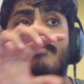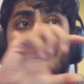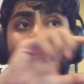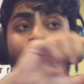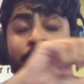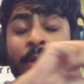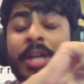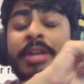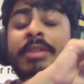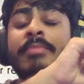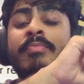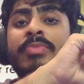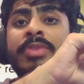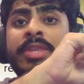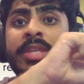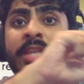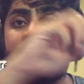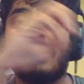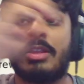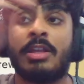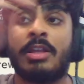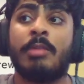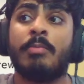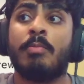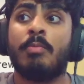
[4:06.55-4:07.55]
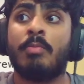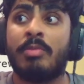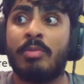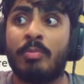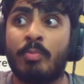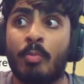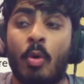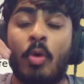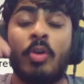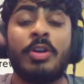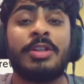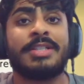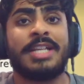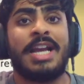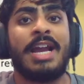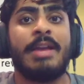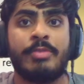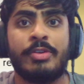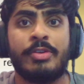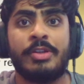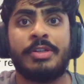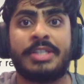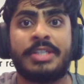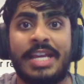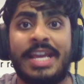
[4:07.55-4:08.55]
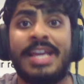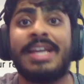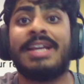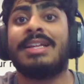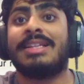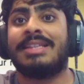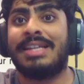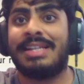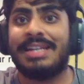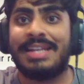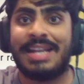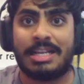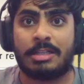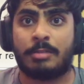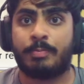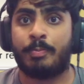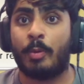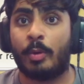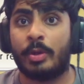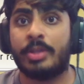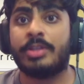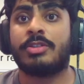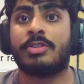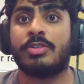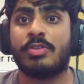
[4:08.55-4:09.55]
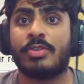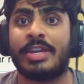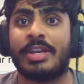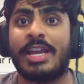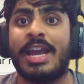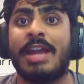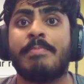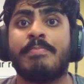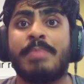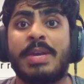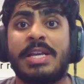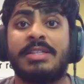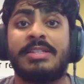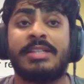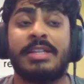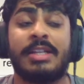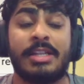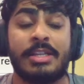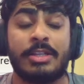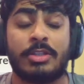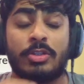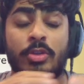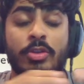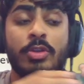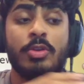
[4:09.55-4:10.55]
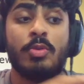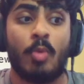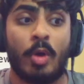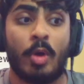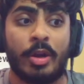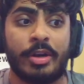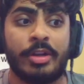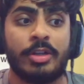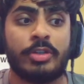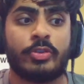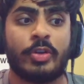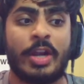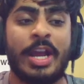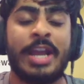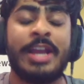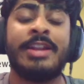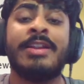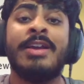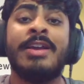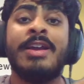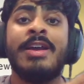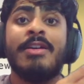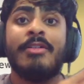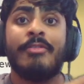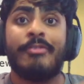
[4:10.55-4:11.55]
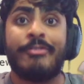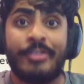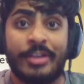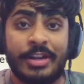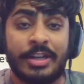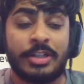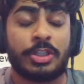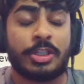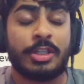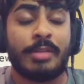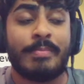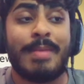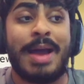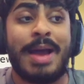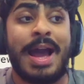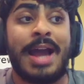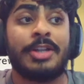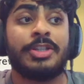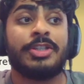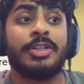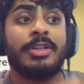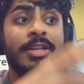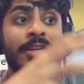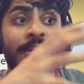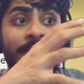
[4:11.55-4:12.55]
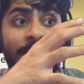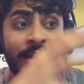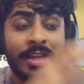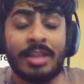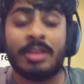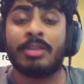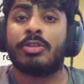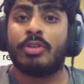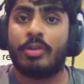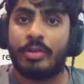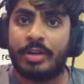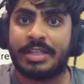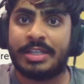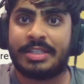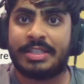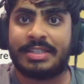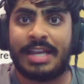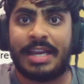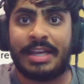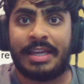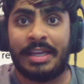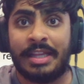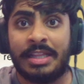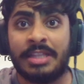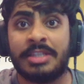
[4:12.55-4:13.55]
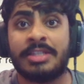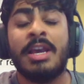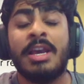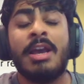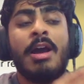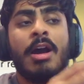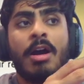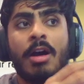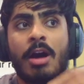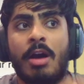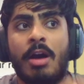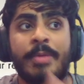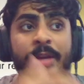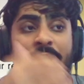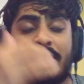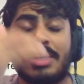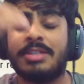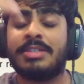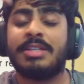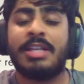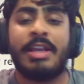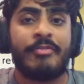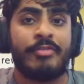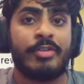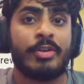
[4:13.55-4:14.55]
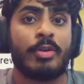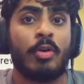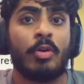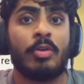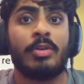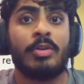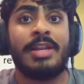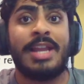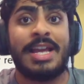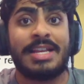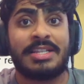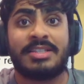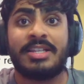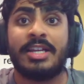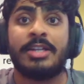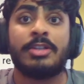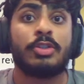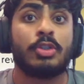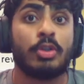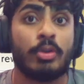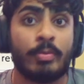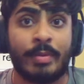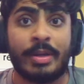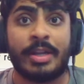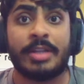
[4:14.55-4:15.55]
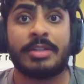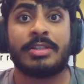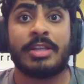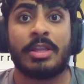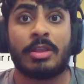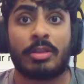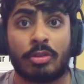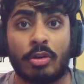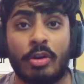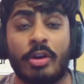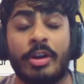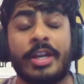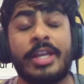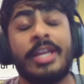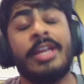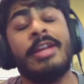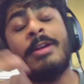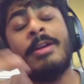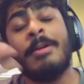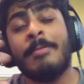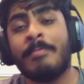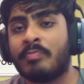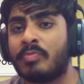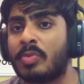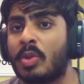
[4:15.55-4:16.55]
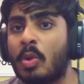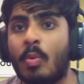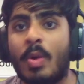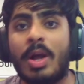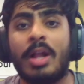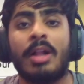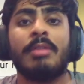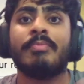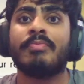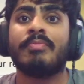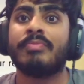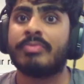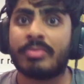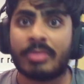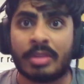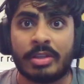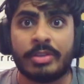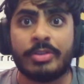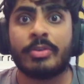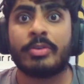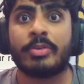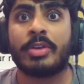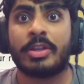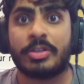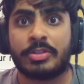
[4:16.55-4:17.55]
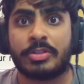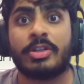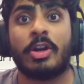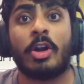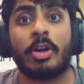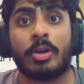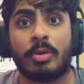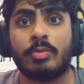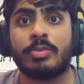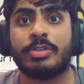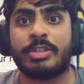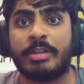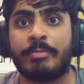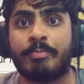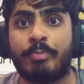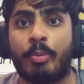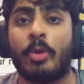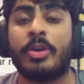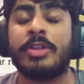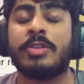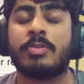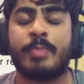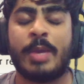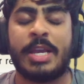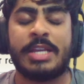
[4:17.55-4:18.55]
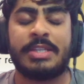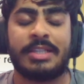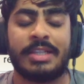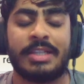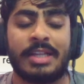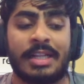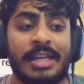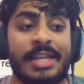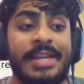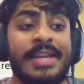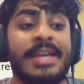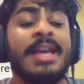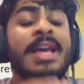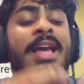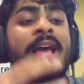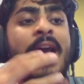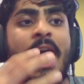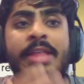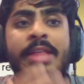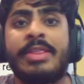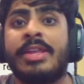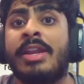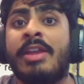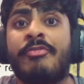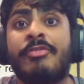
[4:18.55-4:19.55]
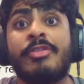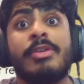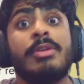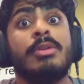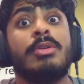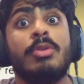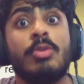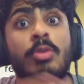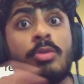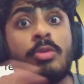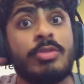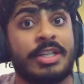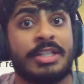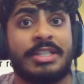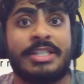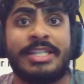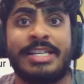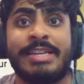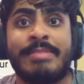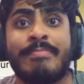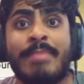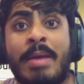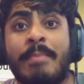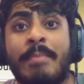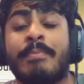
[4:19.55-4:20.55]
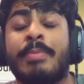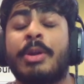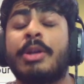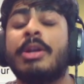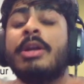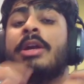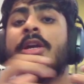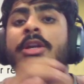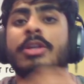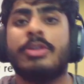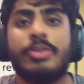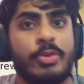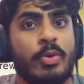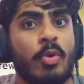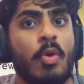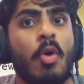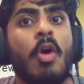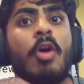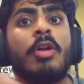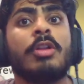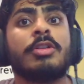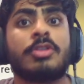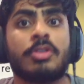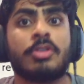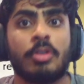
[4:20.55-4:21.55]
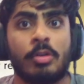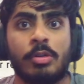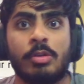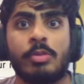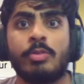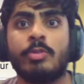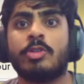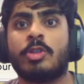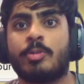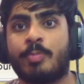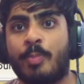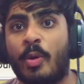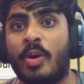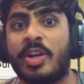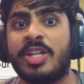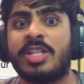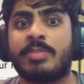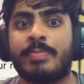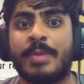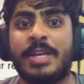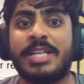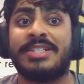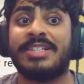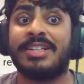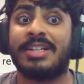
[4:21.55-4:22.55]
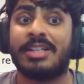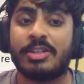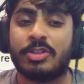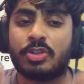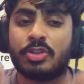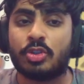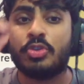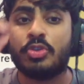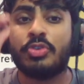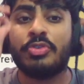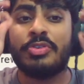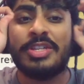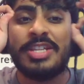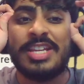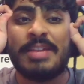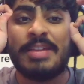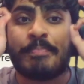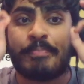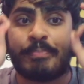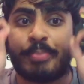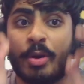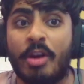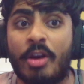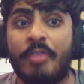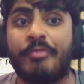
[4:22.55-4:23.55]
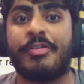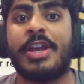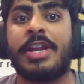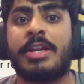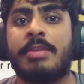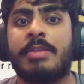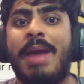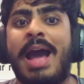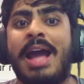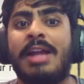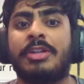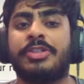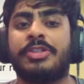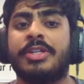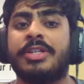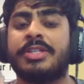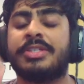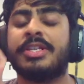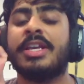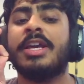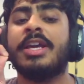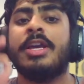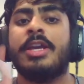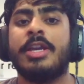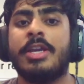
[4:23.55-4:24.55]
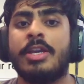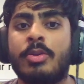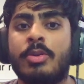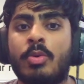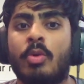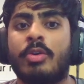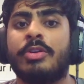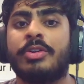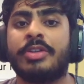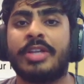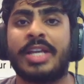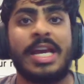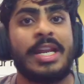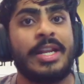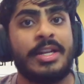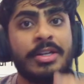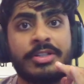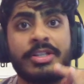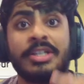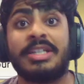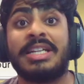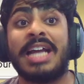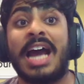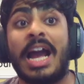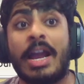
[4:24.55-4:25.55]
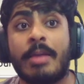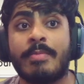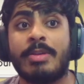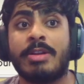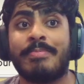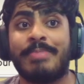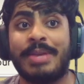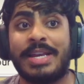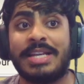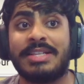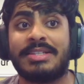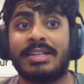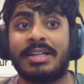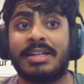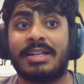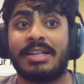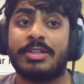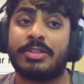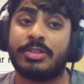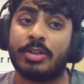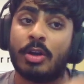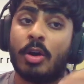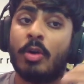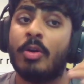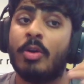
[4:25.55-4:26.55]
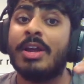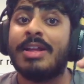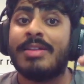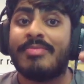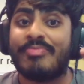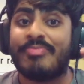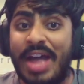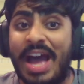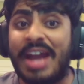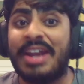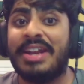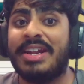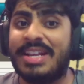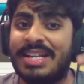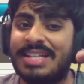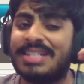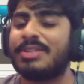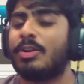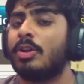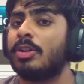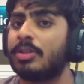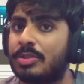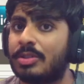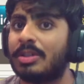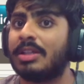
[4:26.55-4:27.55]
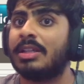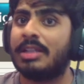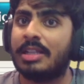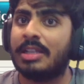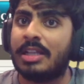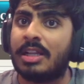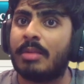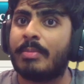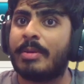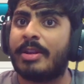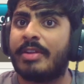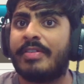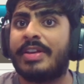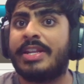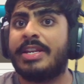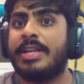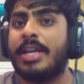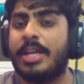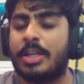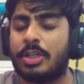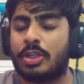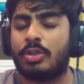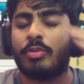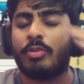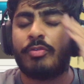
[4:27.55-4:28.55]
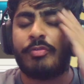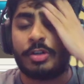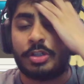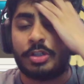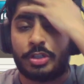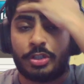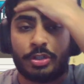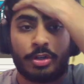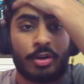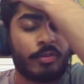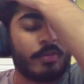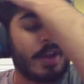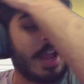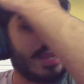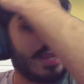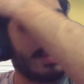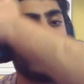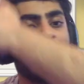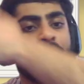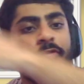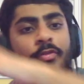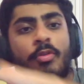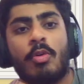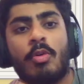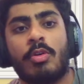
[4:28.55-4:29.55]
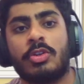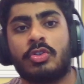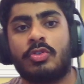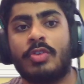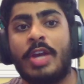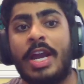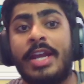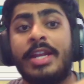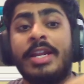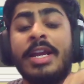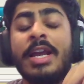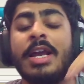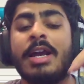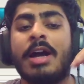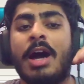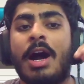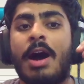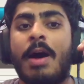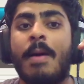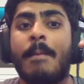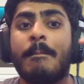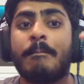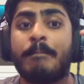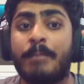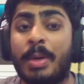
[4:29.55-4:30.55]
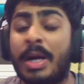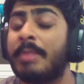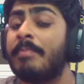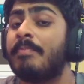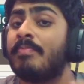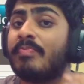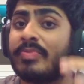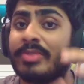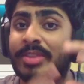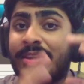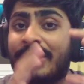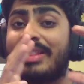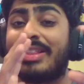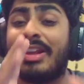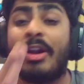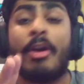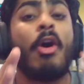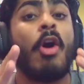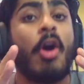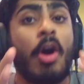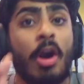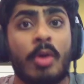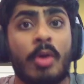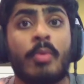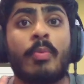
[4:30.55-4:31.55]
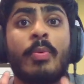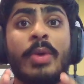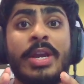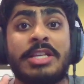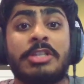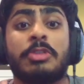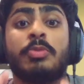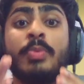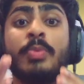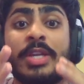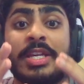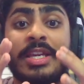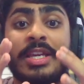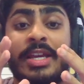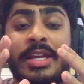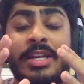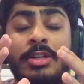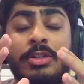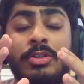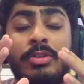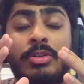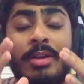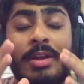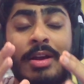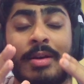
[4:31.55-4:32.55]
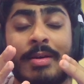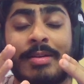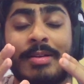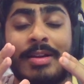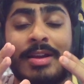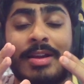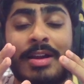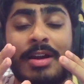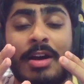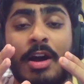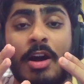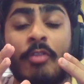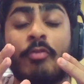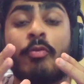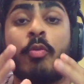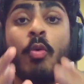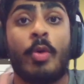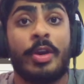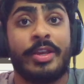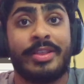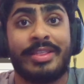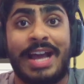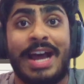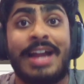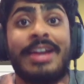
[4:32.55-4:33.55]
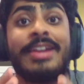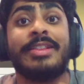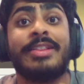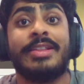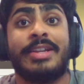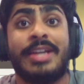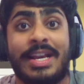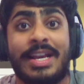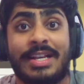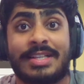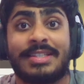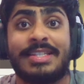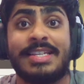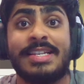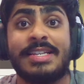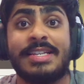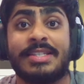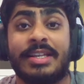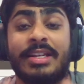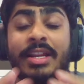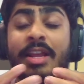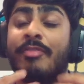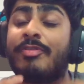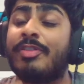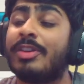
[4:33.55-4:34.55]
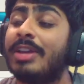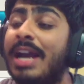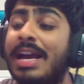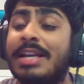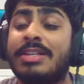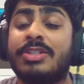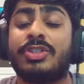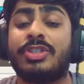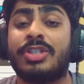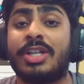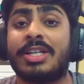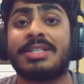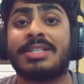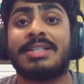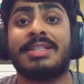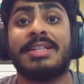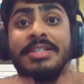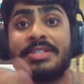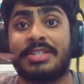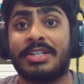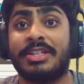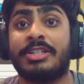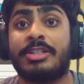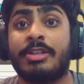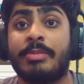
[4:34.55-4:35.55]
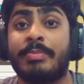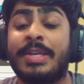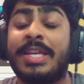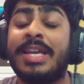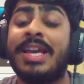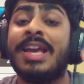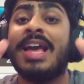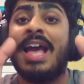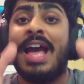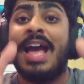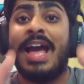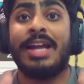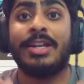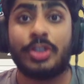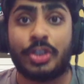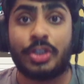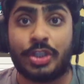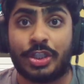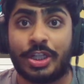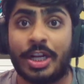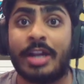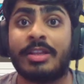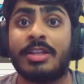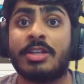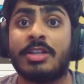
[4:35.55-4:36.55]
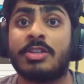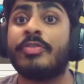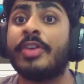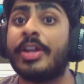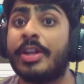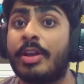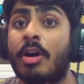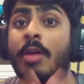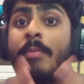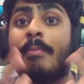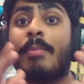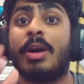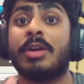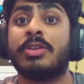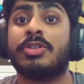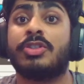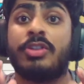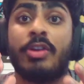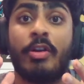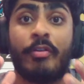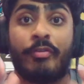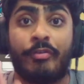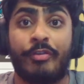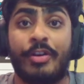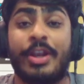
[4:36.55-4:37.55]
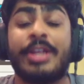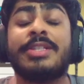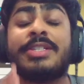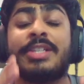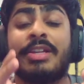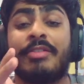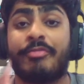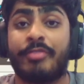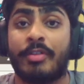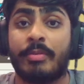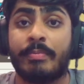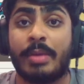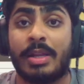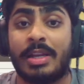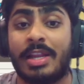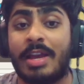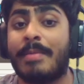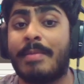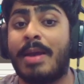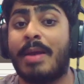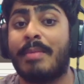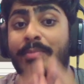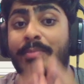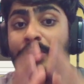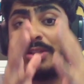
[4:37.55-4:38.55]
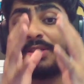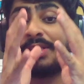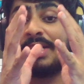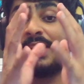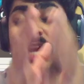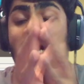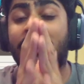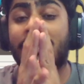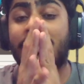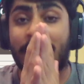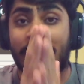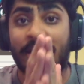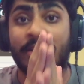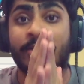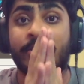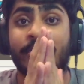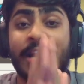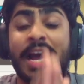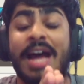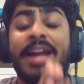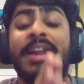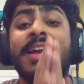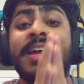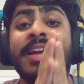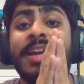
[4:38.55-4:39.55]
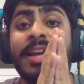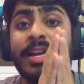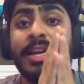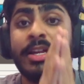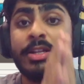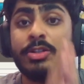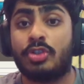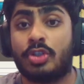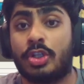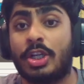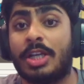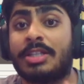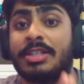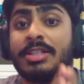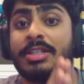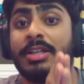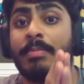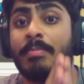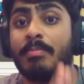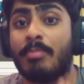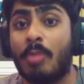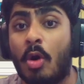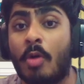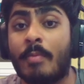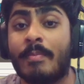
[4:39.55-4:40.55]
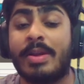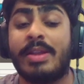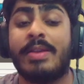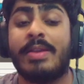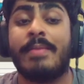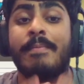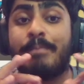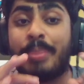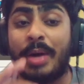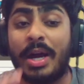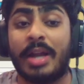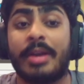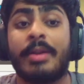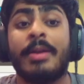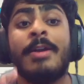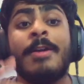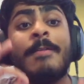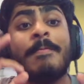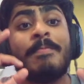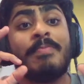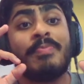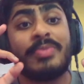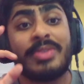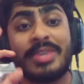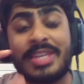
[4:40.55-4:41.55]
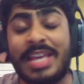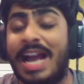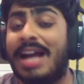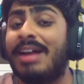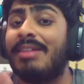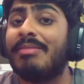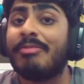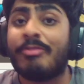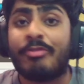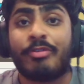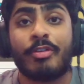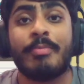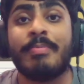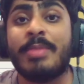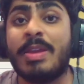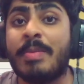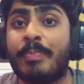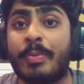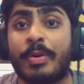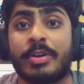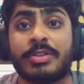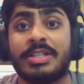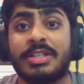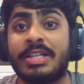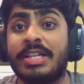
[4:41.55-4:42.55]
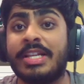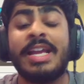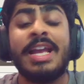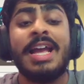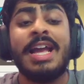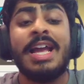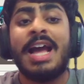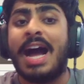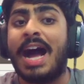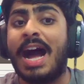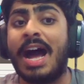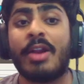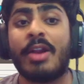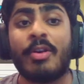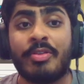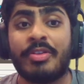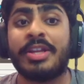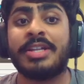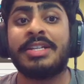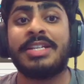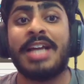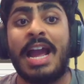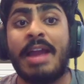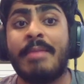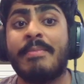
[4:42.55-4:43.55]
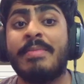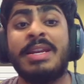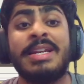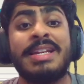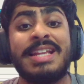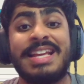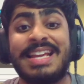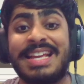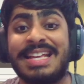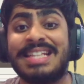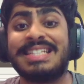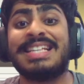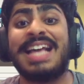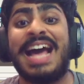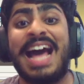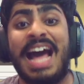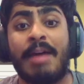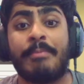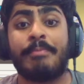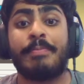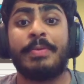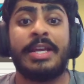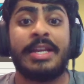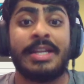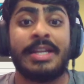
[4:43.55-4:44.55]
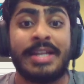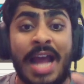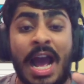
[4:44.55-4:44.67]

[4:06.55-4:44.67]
But the more time you take, the less points you get basically. So you want to try and finish the match in 30 seconds uh, because if you go less than 2 minutes and 30, well, you start losing points basically and then if you lose a team member you also lose points basically so you need perfect matches in order to get into diamond basically so that is also a little bit of an issue for sure right of course right uh, but there are ways we can avoid that in the next season if you guys just listen to me and share this video amongst your friends and familia members. And I'll tell you that in just a moment. But yeah, for me personally, I don't think Diamond is happening.